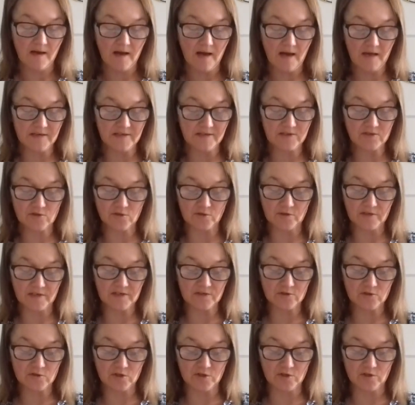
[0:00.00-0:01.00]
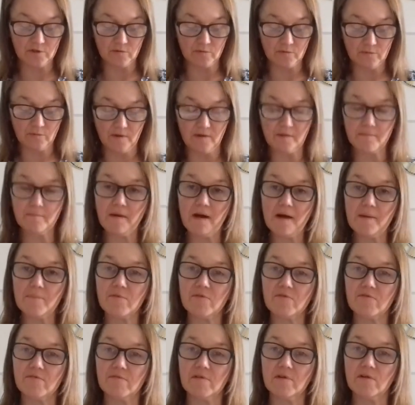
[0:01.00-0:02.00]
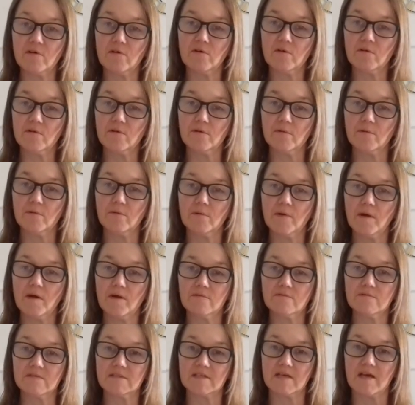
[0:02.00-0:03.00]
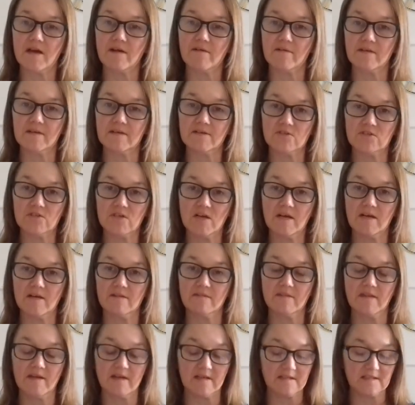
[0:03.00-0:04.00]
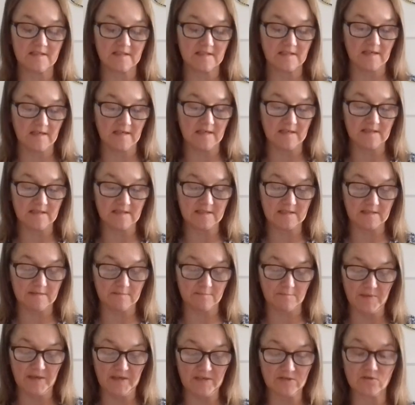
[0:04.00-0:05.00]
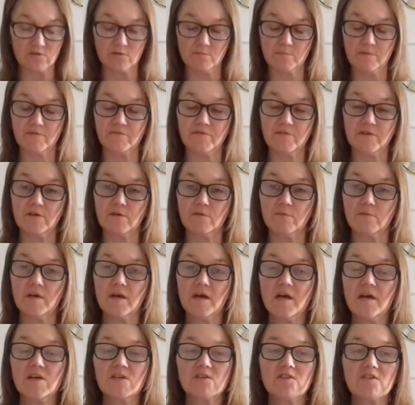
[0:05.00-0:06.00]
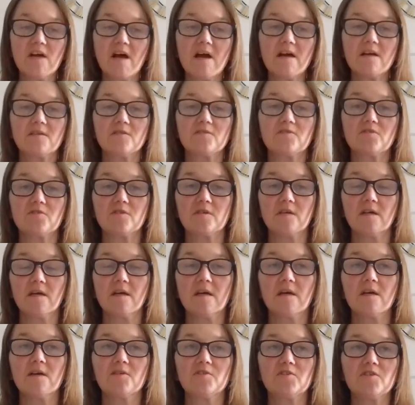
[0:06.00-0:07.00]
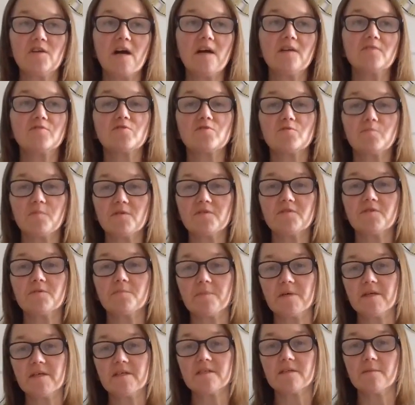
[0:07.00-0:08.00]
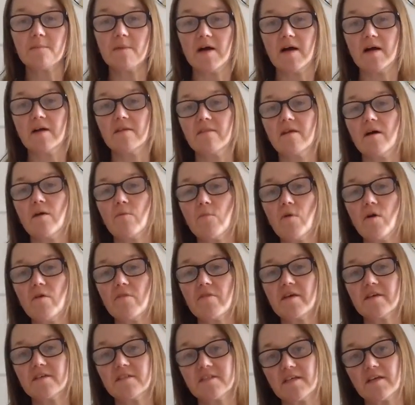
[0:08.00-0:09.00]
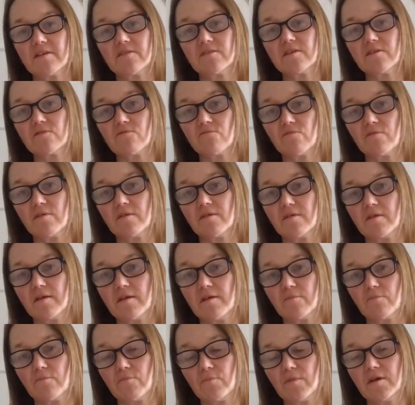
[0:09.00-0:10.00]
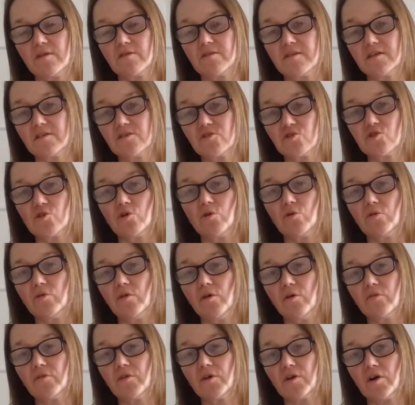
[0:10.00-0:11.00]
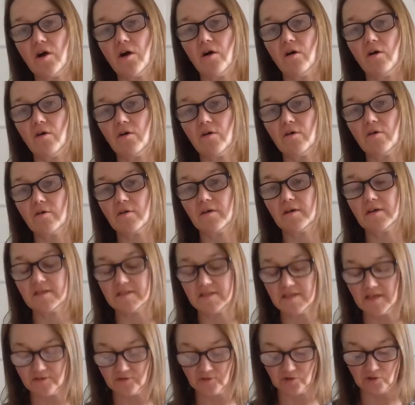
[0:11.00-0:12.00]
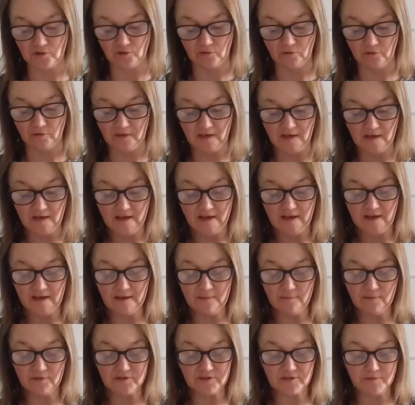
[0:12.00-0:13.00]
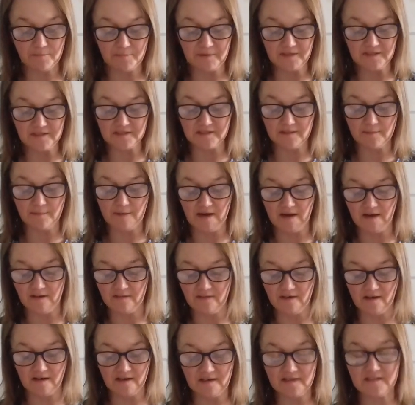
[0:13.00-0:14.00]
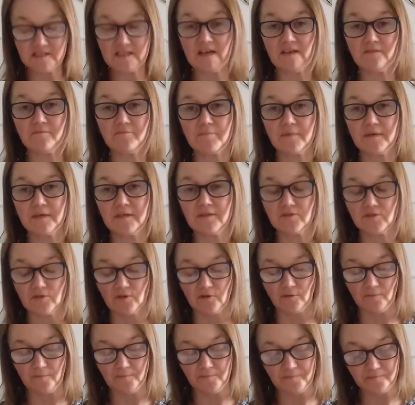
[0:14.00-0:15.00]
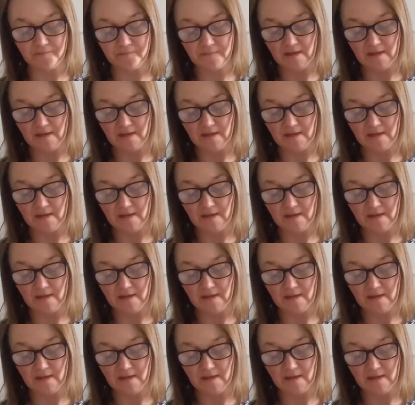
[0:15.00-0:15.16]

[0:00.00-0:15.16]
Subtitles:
And he took it to my brother-in-law who owns a garage, and he's picked up a few. Jack just wanted peace of mind that what they said they'd done on the car, he'd had done. He wanted peace of mind that it had been done.